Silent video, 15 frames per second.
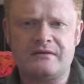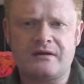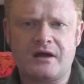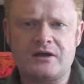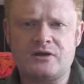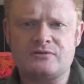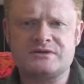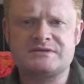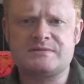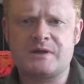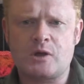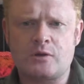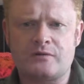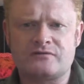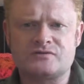I know this has been
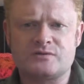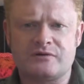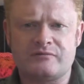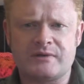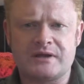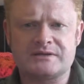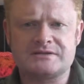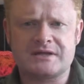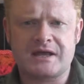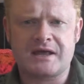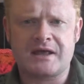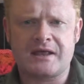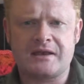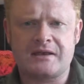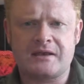going on for 12 minutes,
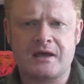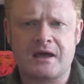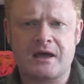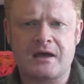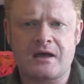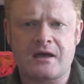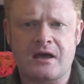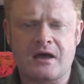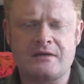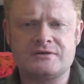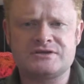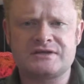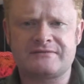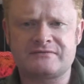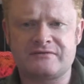and I
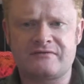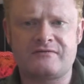just have to,